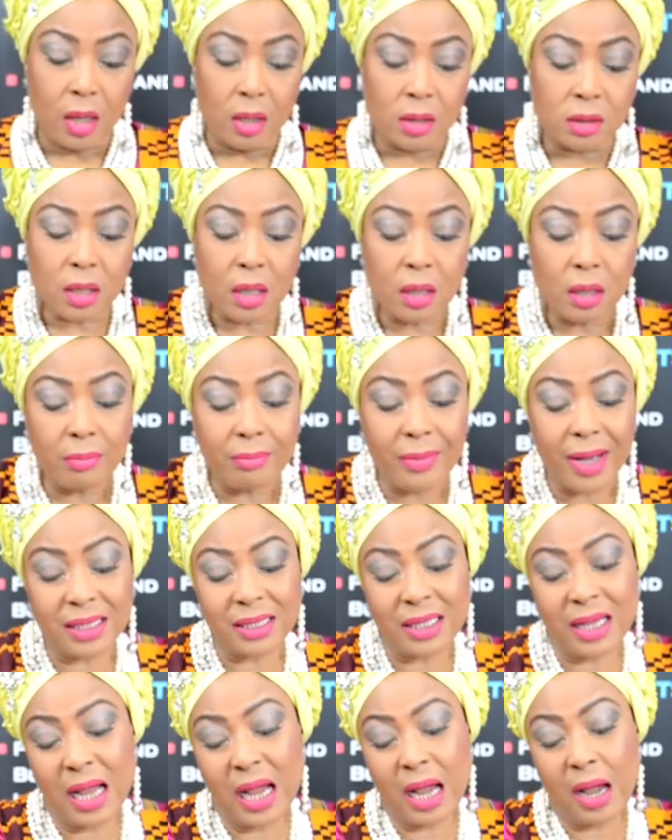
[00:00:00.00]
so no
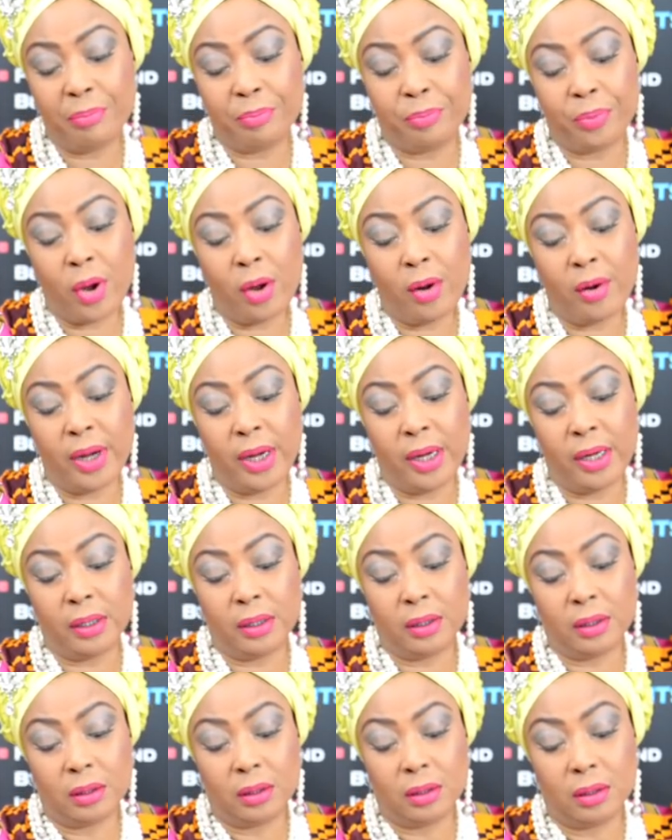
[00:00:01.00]
matter how
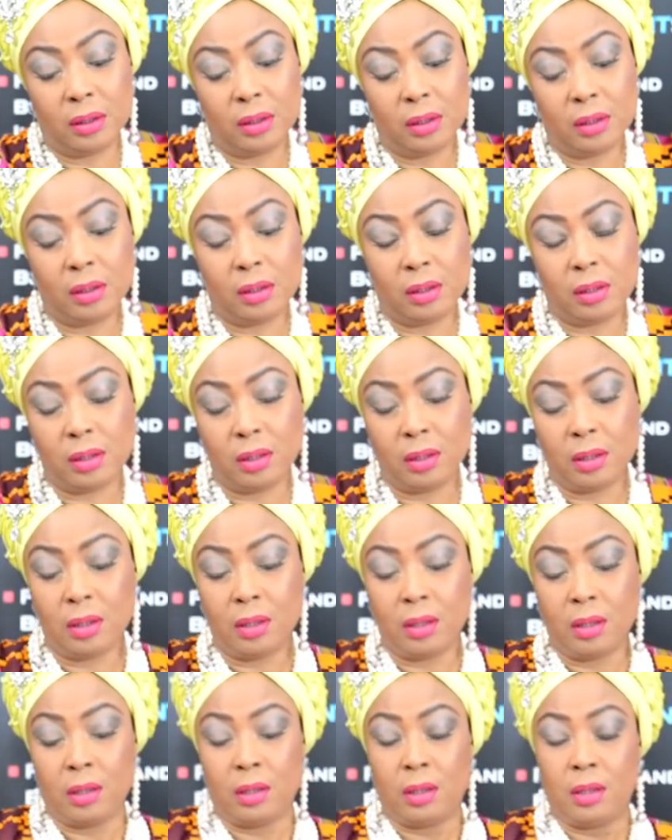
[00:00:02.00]
boring
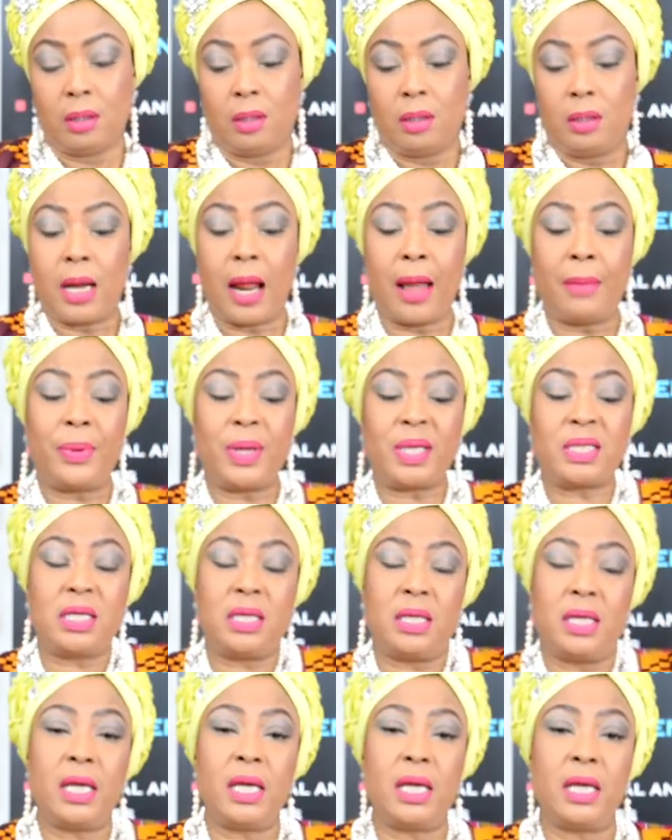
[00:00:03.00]
that
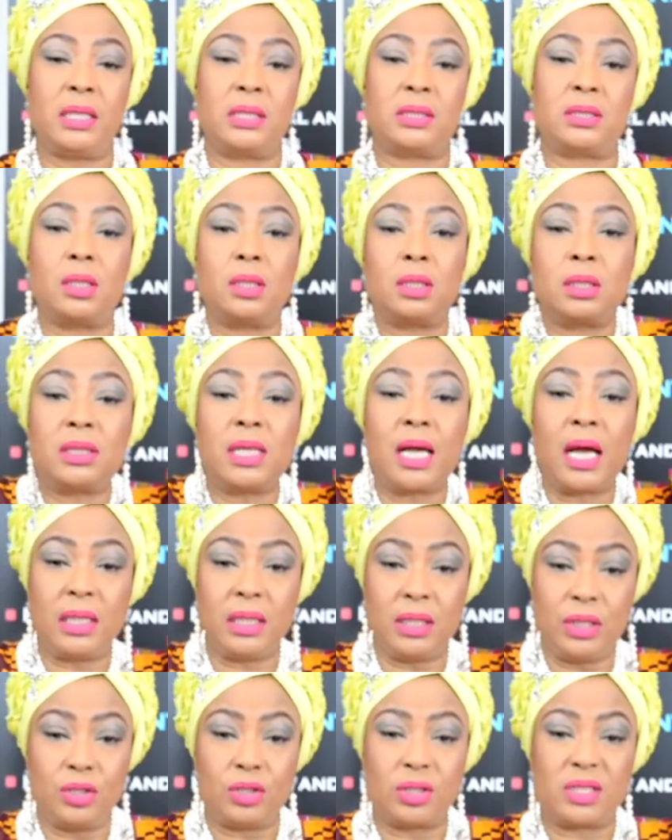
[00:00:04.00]
person is
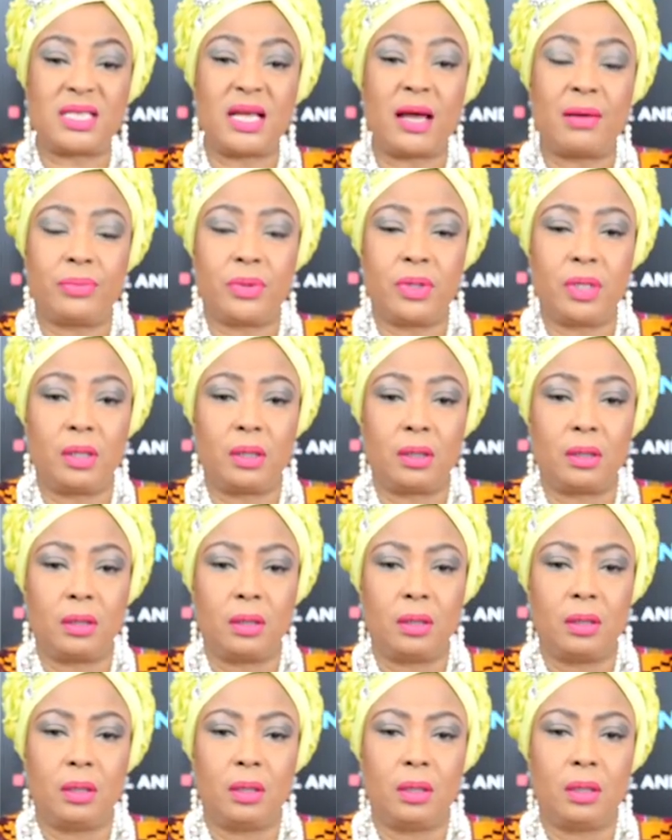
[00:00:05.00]
telling you something,
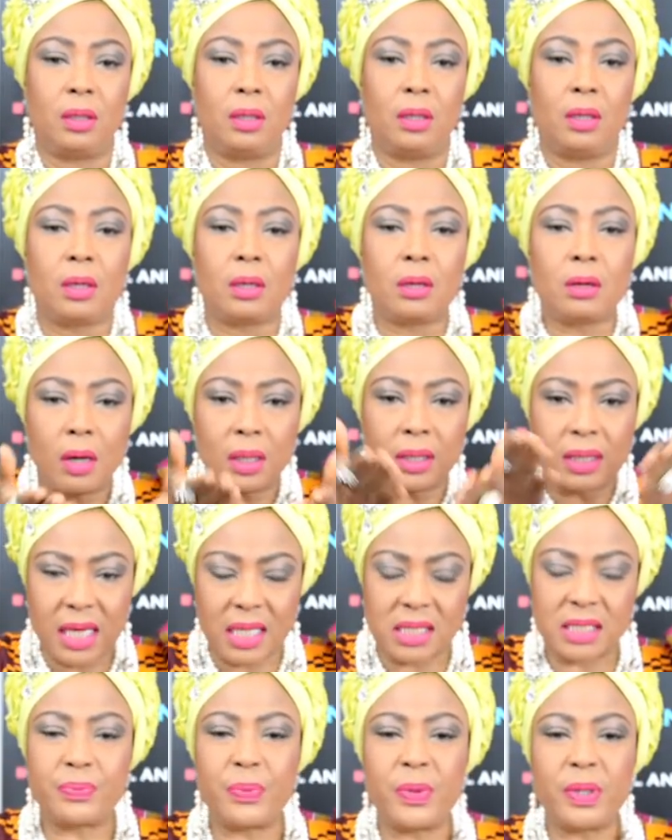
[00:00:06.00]
God
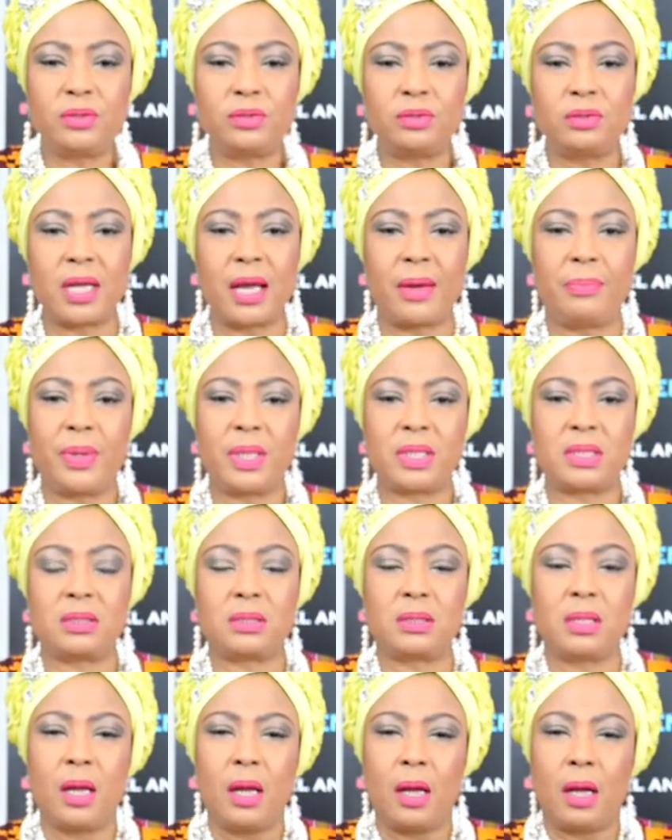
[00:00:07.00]
can speak through that
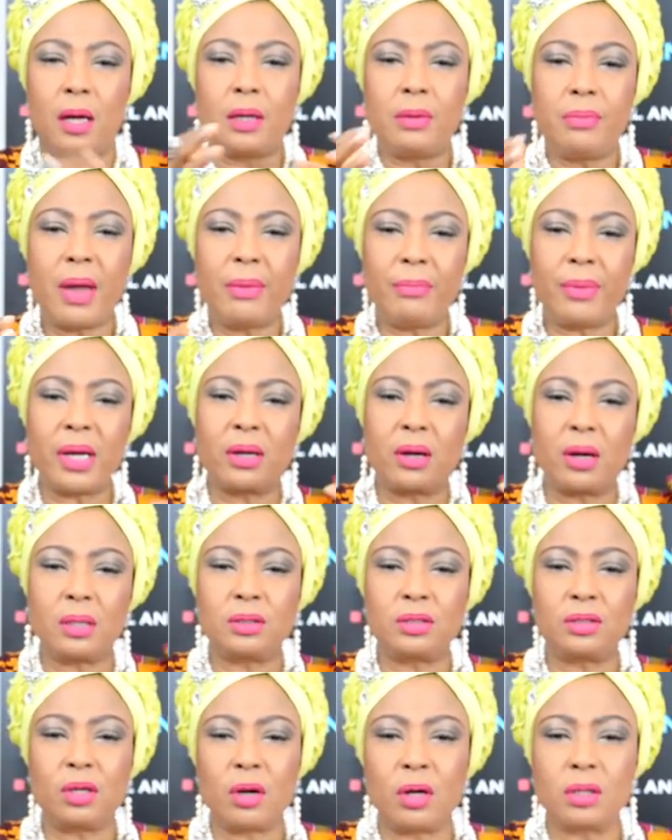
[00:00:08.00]
person. Remember,
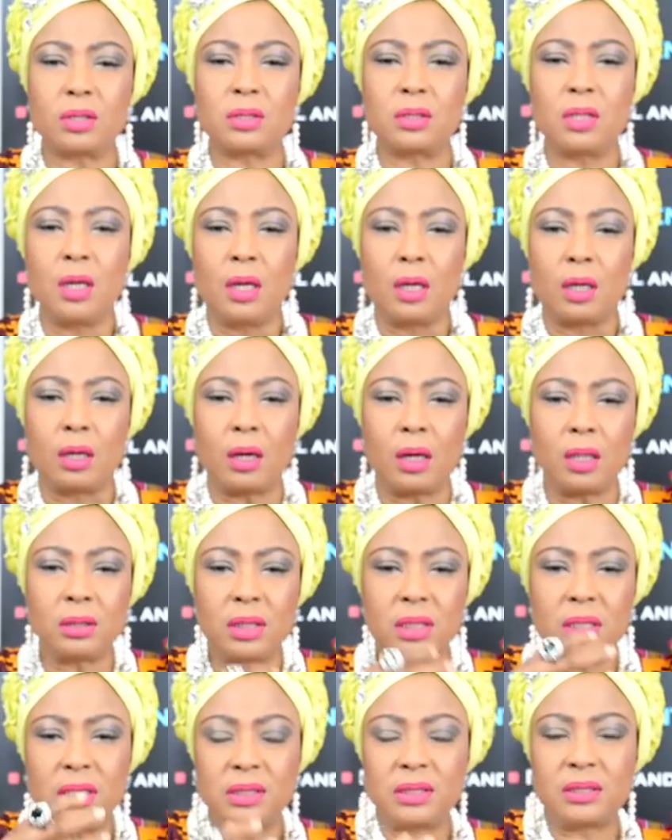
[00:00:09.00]
God talks, God
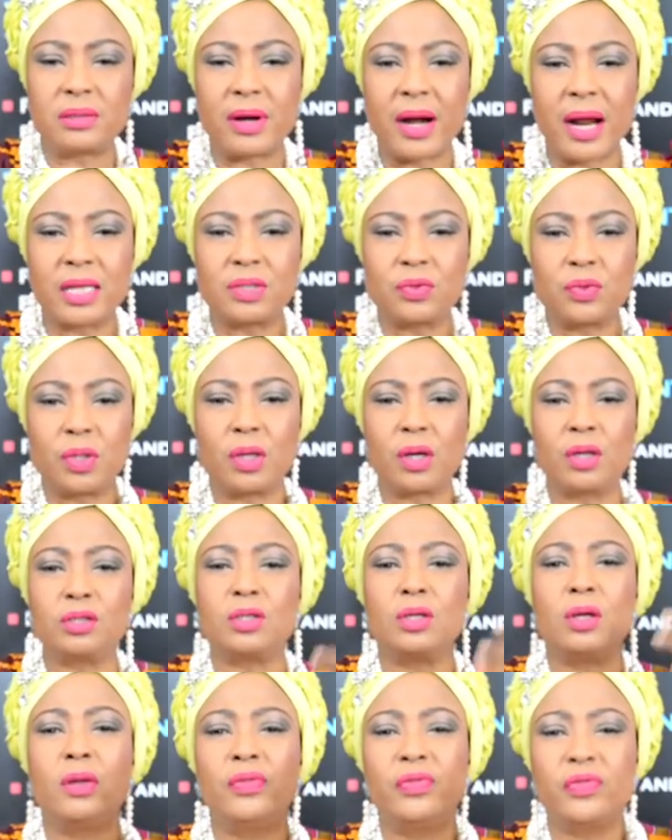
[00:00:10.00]
interacts with
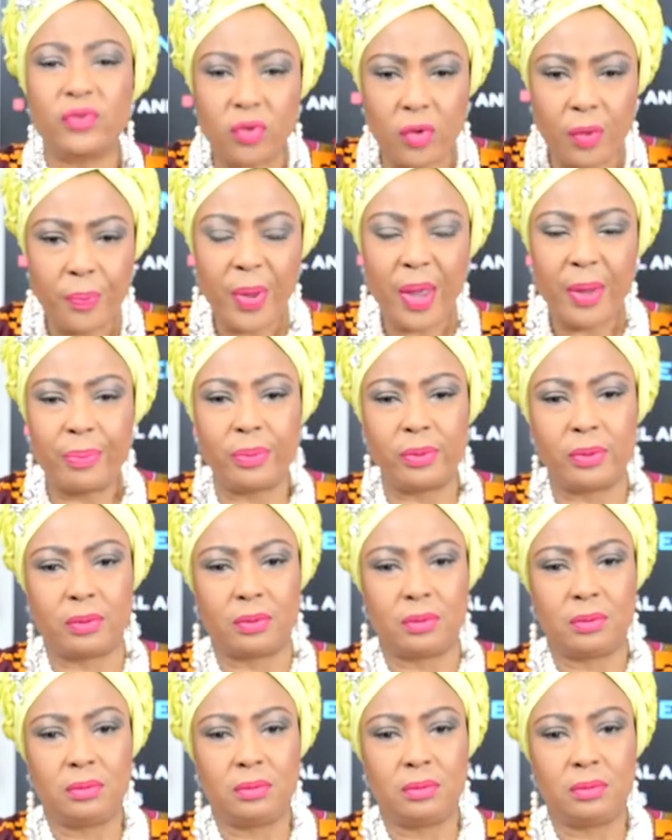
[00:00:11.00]
us through people.